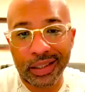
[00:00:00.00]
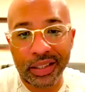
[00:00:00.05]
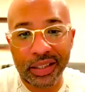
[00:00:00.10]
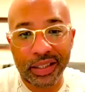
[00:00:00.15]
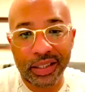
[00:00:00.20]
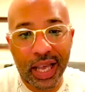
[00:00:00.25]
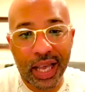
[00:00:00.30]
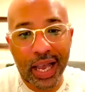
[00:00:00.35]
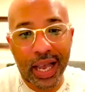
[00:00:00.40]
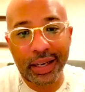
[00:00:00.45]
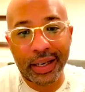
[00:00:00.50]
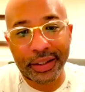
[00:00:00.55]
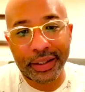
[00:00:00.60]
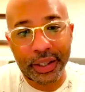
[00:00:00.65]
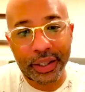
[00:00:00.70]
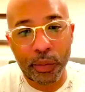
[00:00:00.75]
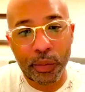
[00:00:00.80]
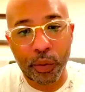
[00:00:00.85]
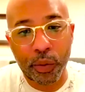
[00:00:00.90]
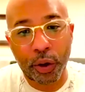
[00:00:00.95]
design that
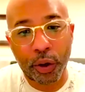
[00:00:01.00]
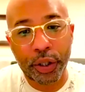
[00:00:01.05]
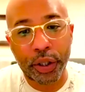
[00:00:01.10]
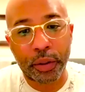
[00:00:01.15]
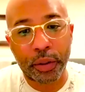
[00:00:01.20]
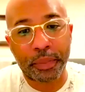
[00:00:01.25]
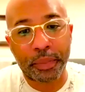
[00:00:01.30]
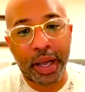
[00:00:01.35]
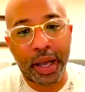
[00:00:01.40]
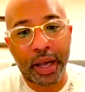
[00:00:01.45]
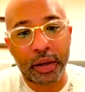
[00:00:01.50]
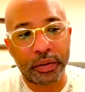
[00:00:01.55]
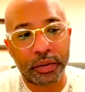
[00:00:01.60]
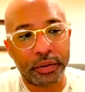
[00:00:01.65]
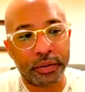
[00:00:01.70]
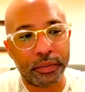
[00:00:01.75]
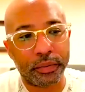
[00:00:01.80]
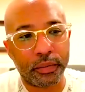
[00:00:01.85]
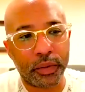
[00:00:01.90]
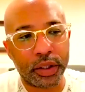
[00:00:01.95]
they're working
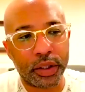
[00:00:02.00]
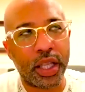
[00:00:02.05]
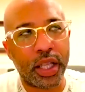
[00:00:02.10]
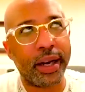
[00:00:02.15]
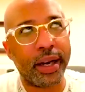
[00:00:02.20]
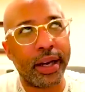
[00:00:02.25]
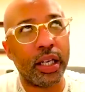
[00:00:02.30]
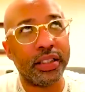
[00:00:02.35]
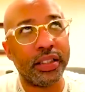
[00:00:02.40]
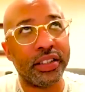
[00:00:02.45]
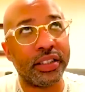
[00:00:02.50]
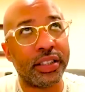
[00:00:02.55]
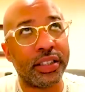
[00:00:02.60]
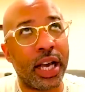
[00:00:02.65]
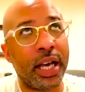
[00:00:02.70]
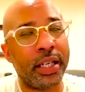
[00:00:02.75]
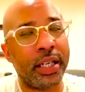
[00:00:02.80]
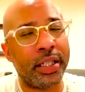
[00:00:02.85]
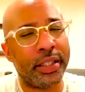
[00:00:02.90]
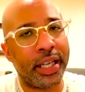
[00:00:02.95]
about, like a
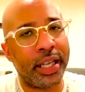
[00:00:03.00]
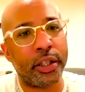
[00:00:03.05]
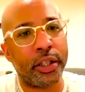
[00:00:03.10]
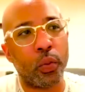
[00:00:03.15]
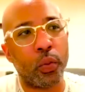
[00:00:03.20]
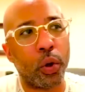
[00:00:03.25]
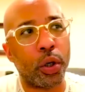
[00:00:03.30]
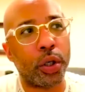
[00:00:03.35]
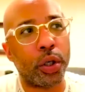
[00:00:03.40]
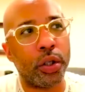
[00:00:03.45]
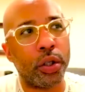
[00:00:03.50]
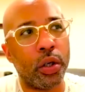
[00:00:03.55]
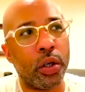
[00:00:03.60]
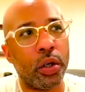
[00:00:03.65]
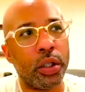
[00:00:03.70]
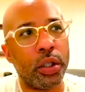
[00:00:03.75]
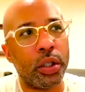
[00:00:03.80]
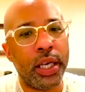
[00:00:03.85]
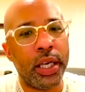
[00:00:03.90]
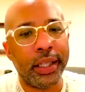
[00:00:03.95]
design that they're working
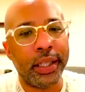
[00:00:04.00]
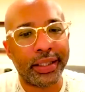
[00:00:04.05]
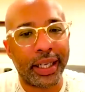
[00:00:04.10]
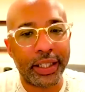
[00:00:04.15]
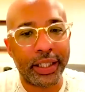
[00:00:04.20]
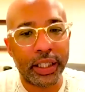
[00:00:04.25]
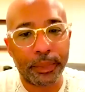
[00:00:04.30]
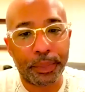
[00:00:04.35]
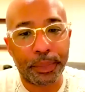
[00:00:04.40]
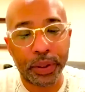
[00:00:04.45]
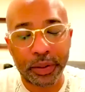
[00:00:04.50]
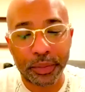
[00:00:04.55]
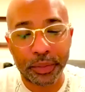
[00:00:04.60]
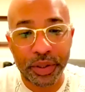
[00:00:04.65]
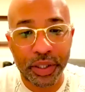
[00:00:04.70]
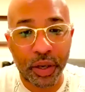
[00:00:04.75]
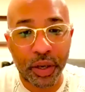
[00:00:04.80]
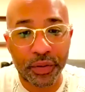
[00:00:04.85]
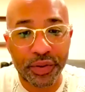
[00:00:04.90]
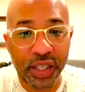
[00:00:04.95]
on. They need to put
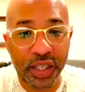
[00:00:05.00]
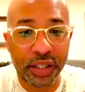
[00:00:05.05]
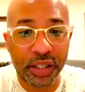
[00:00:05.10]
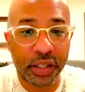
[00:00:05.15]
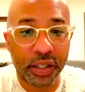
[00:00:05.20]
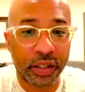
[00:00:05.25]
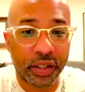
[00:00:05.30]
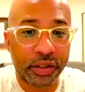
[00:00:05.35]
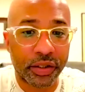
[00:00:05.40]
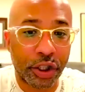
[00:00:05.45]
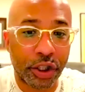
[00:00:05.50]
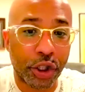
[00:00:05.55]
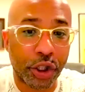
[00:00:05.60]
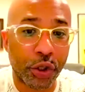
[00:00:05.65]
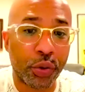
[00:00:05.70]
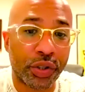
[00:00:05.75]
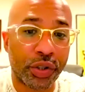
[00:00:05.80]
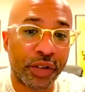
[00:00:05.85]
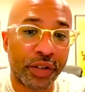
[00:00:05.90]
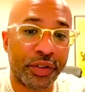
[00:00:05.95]
themselves in the
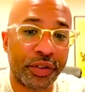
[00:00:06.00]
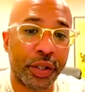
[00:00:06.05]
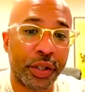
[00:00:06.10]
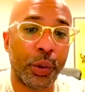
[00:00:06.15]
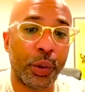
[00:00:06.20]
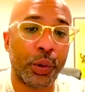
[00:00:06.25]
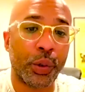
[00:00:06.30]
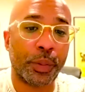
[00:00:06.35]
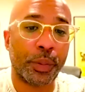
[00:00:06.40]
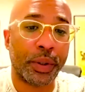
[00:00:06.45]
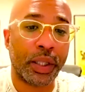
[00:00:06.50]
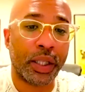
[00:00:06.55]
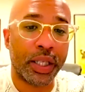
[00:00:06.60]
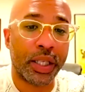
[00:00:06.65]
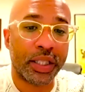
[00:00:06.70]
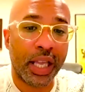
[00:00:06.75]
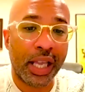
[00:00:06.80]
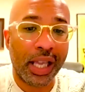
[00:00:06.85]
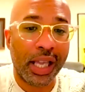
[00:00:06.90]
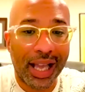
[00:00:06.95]
shoes of the user
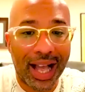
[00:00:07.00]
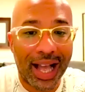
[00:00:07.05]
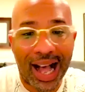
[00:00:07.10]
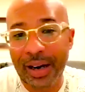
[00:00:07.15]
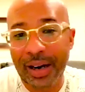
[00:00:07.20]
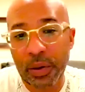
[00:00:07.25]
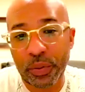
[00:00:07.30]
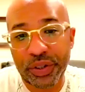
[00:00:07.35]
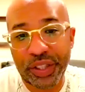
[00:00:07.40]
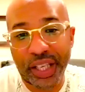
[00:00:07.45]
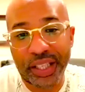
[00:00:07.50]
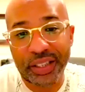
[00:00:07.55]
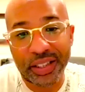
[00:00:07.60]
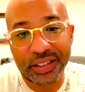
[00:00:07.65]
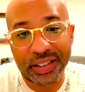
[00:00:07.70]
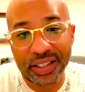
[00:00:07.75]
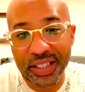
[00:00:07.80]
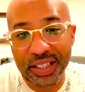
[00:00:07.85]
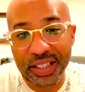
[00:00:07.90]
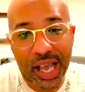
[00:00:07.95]
because I don't think the
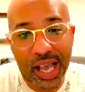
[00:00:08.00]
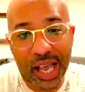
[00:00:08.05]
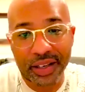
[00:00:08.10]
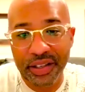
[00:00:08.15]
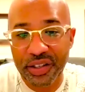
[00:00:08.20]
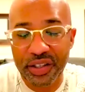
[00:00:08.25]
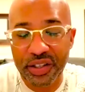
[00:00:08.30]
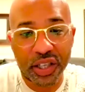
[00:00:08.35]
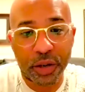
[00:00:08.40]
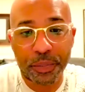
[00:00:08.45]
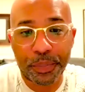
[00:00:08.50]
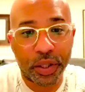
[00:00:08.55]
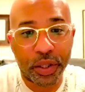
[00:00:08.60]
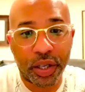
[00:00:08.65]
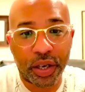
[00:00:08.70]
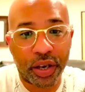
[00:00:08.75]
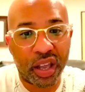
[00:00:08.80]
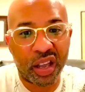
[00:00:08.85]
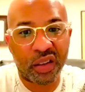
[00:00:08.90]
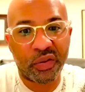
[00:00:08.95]
design is simple
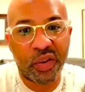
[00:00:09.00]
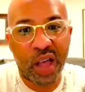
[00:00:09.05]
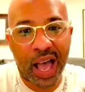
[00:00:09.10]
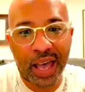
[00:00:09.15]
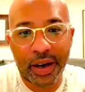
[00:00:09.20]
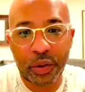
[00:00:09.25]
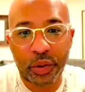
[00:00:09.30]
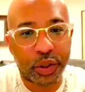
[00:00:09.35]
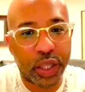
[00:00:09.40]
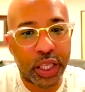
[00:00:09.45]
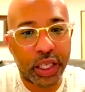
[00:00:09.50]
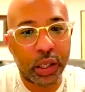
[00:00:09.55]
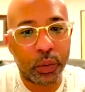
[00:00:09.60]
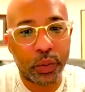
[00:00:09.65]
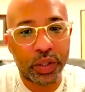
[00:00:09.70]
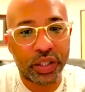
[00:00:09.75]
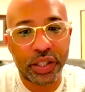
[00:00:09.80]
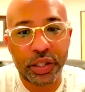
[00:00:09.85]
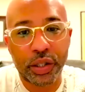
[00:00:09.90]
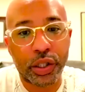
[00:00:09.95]
enough. I don't think it
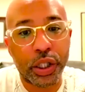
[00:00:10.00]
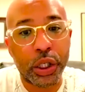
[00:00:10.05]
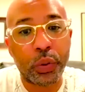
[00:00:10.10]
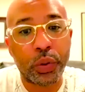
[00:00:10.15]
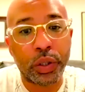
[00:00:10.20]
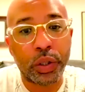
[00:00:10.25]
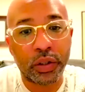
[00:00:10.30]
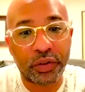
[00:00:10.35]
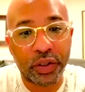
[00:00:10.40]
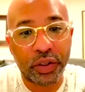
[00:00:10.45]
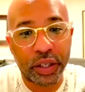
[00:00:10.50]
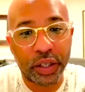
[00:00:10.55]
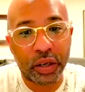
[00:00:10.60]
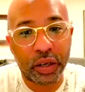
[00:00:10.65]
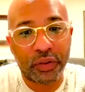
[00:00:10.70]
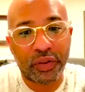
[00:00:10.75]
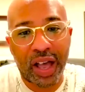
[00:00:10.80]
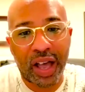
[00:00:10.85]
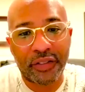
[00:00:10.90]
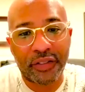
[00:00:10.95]
was intuitive
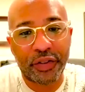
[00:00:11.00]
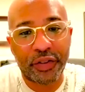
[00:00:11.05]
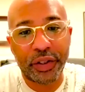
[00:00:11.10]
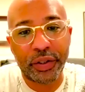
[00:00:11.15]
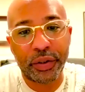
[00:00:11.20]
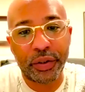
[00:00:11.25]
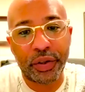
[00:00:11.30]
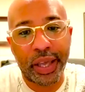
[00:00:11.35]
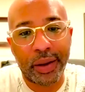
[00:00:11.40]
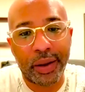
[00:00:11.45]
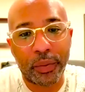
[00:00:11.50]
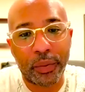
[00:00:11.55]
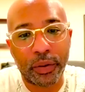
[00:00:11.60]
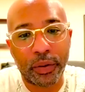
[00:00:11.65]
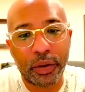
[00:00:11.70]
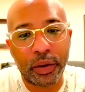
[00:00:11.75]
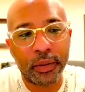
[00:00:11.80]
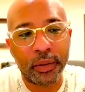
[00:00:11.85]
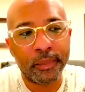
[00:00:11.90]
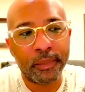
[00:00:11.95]
enough. I feel they
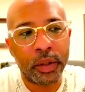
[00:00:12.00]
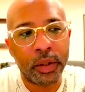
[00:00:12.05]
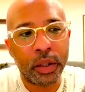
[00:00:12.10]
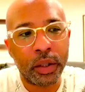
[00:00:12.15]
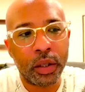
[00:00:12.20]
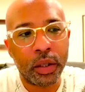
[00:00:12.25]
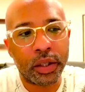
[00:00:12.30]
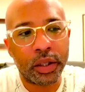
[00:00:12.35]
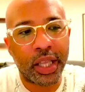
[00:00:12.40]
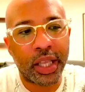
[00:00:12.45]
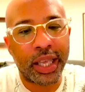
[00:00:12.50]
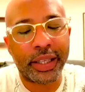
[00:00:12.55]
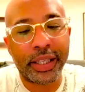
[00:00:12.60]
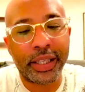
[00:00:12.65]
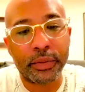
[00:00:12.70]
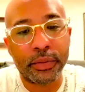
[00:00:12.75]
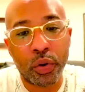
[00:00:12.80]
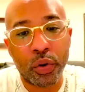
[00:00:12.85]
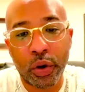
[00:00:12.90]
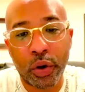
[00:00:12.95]
were
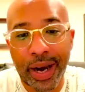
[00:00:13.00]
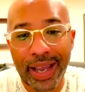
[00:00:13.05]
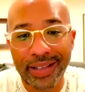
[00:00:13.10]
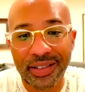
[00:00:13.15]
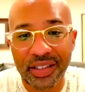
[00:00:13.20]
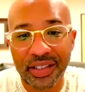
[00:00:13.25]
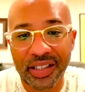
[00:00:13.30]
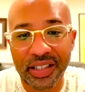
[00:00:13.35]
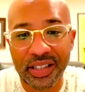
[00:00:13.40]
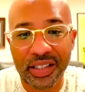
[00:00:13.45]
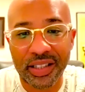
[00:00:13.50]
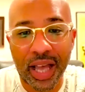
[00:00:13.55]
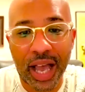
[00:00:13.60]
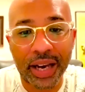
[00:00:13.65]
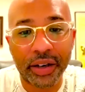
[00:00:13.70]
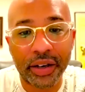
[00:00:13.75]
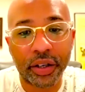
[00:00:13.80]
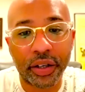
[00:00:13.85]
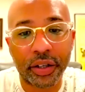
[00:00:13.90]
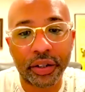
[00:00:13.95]
thinking more as a
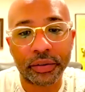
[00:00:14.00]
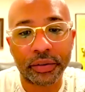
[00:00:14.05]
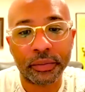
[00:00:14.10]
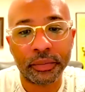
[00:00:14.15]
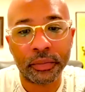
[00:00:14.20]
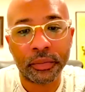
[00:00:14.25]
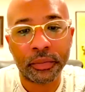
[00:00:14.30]
designer